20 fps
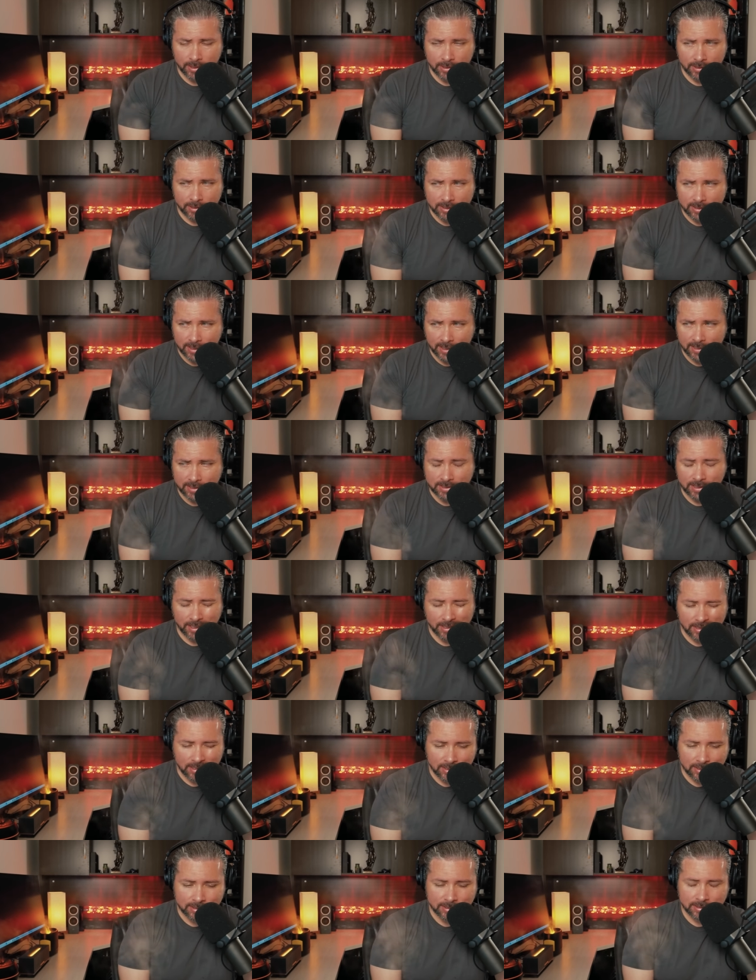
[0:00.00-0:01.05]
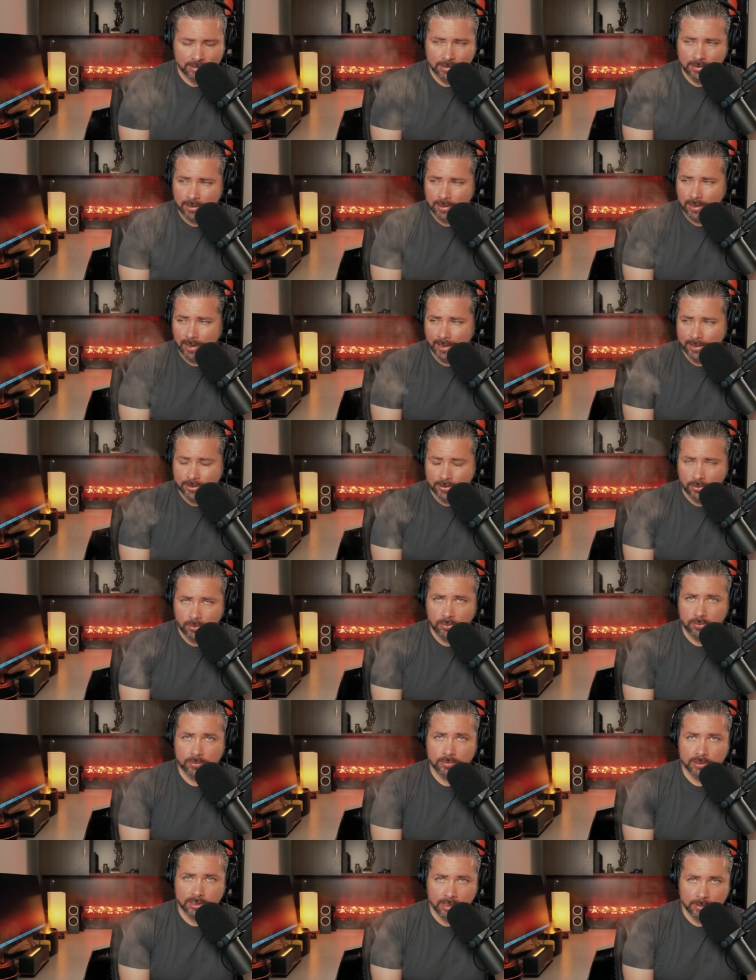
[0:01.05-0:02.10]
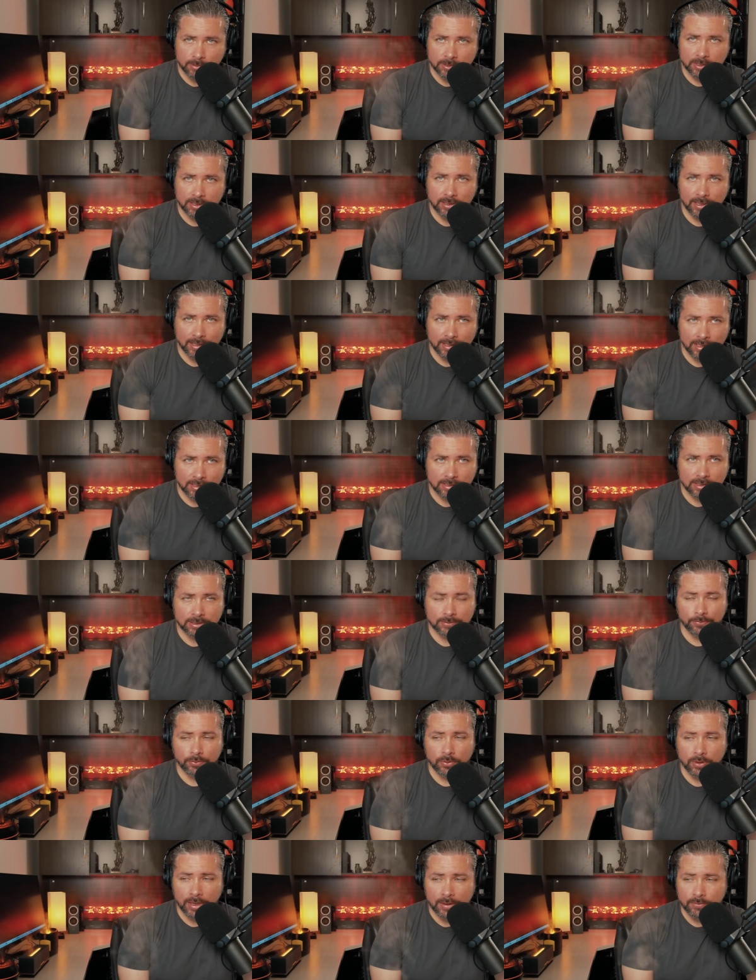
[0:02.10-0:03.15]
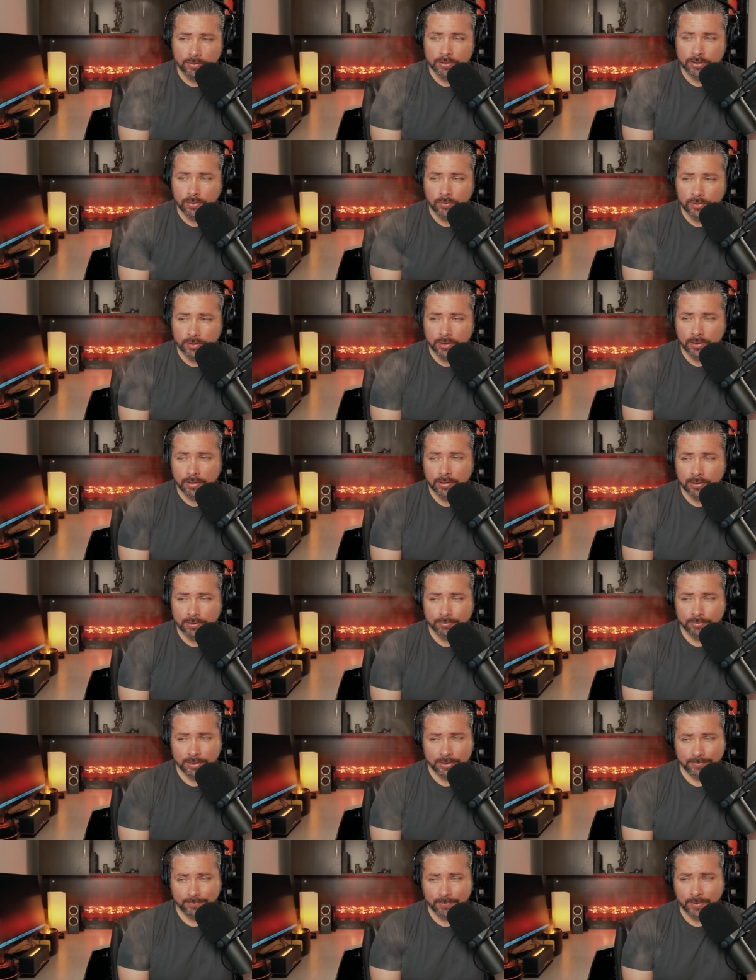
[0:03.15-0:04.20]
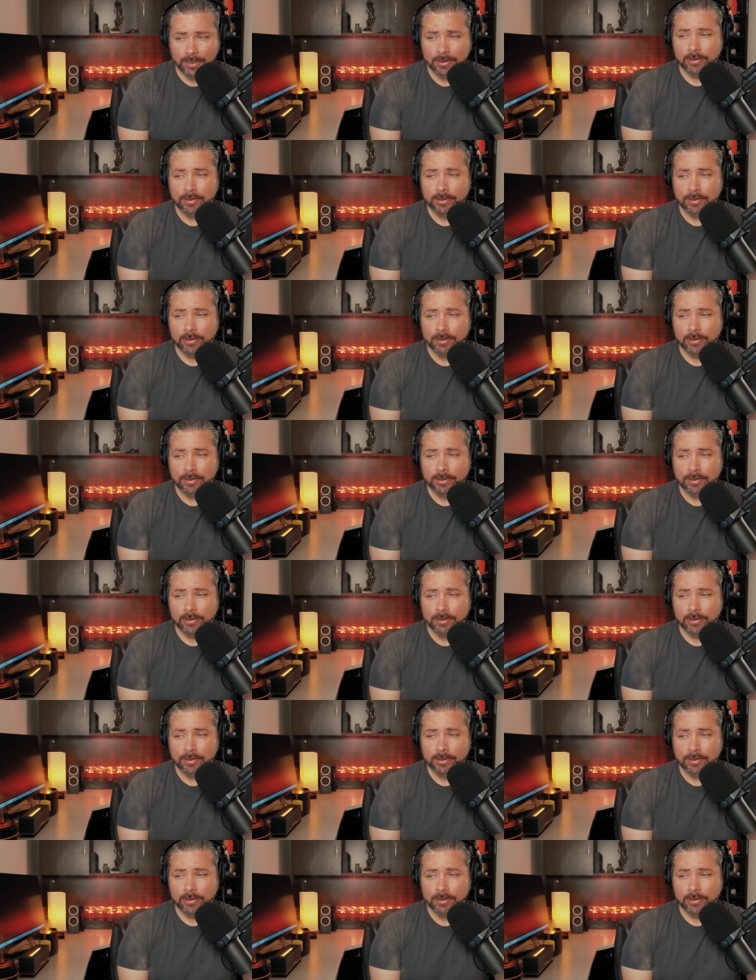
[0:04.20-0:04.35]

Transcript: And he says that this, I told Gypsy that this is forever going to haunt me